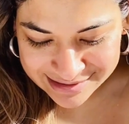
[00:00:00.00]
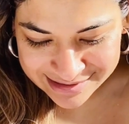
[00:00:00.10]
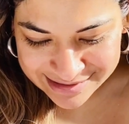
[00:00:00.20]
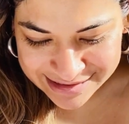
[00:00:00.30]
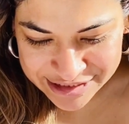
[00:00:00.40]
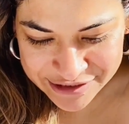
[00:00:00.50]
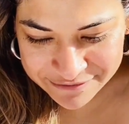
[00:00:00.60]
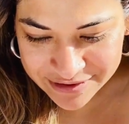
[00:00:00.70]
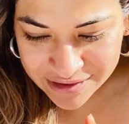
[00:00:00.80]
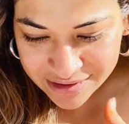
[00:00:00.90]

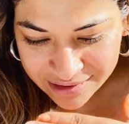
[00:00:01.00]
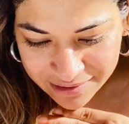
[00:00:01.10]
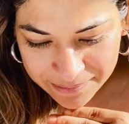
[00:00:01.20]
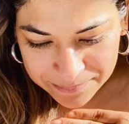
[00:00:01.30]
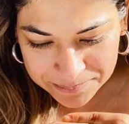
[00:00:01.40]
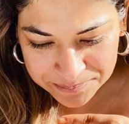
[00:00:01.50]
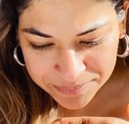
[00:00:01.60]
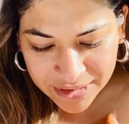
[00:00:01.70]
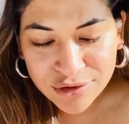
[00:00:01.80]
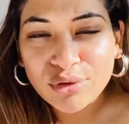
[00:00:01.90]
shifting
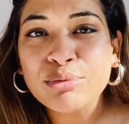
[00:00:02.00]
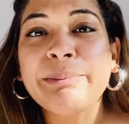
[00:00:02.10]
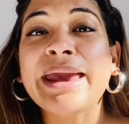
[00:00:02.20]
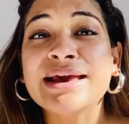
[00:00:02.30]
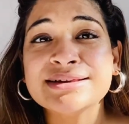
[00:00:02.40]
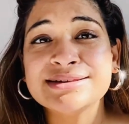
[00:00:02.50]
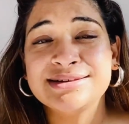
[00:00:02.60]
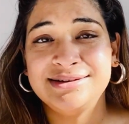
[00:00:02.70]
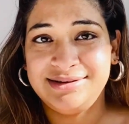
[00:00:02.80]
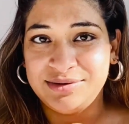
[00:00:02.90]
your base.
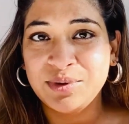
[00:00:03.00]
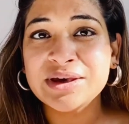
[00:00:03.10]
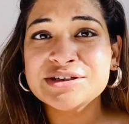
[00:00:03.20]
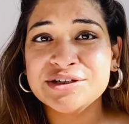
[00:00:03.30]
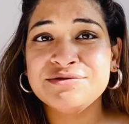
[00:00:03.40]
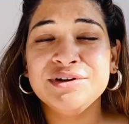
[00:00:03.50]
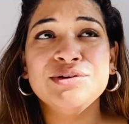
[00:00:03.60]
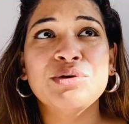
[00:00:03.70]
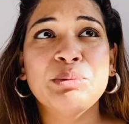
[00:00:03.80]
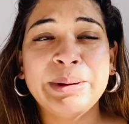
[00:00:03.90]
Okay, shifting
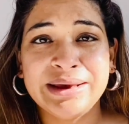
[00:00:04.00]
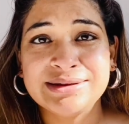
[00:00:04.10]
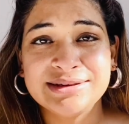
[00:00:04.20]
your base.